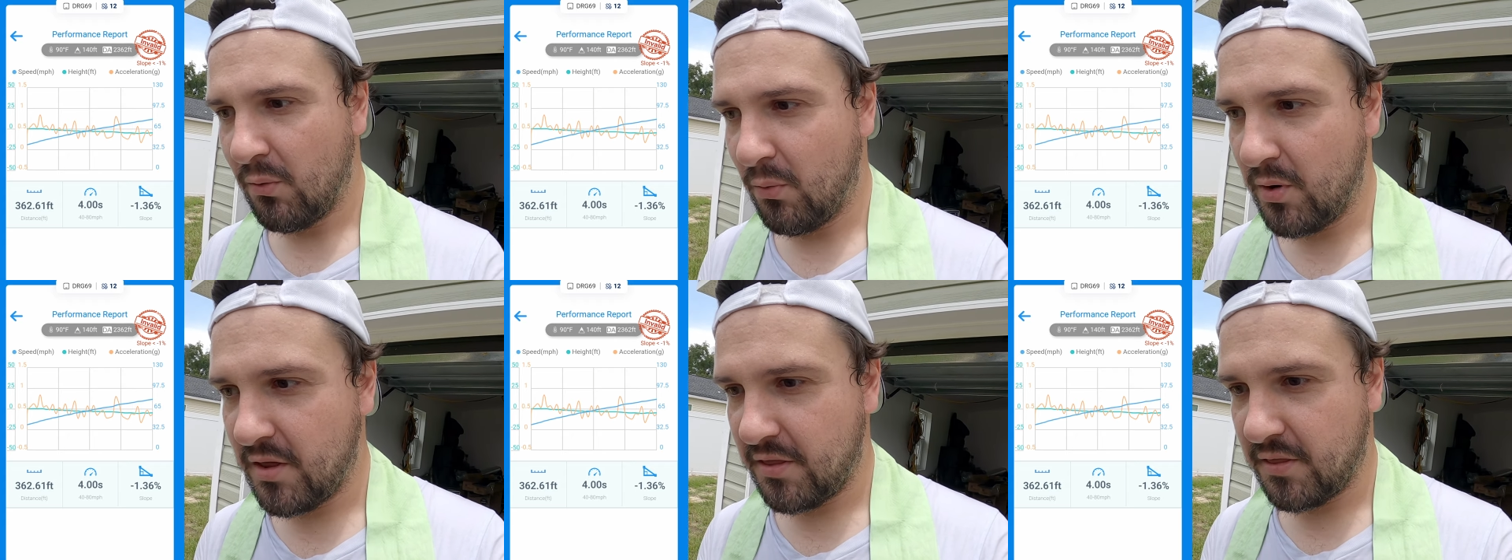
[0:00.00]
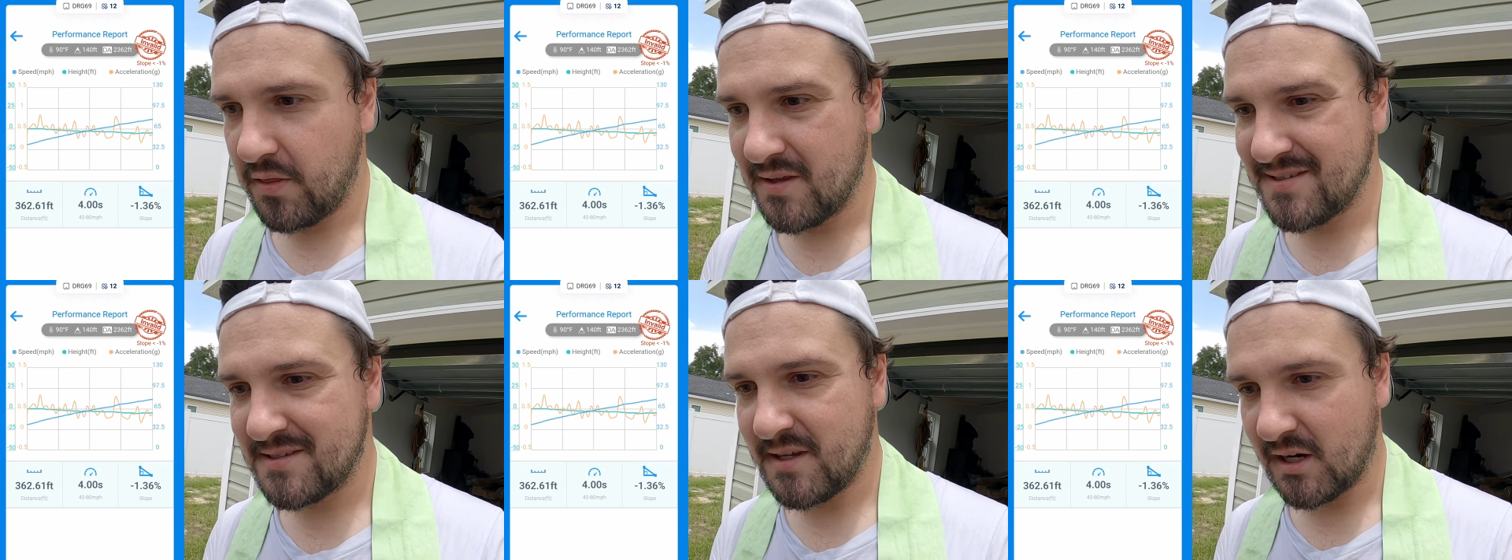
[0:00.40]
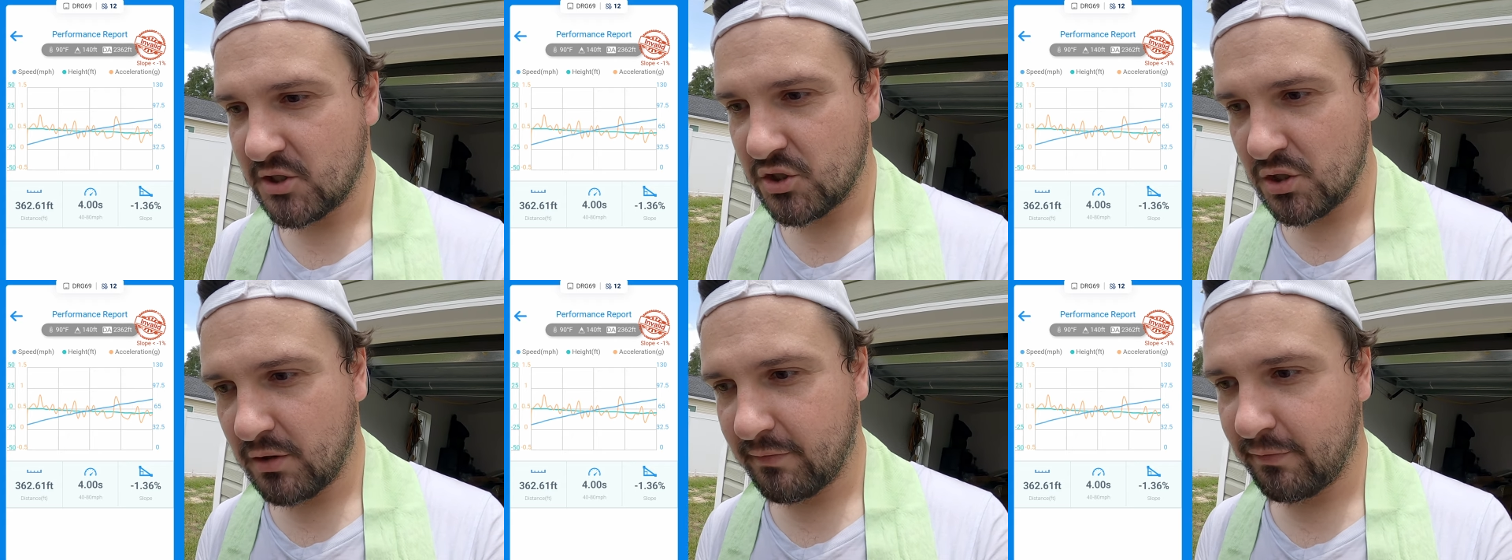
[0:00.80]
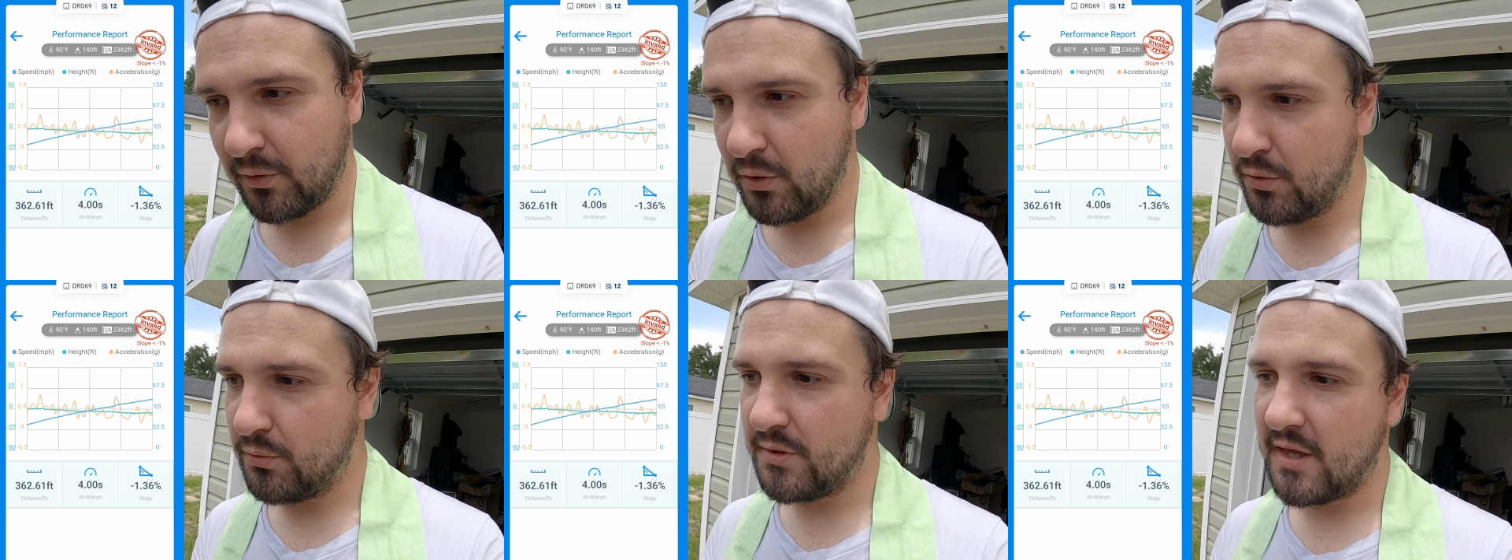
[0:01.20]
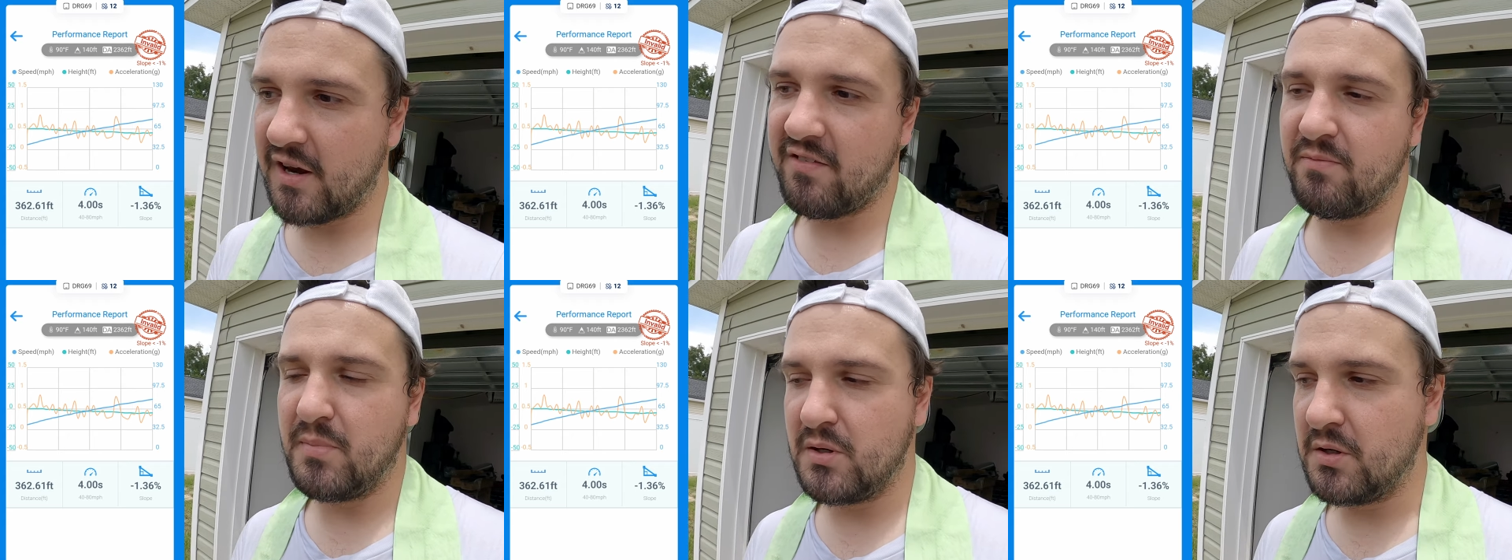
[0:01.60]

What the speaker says: with this section of road that I've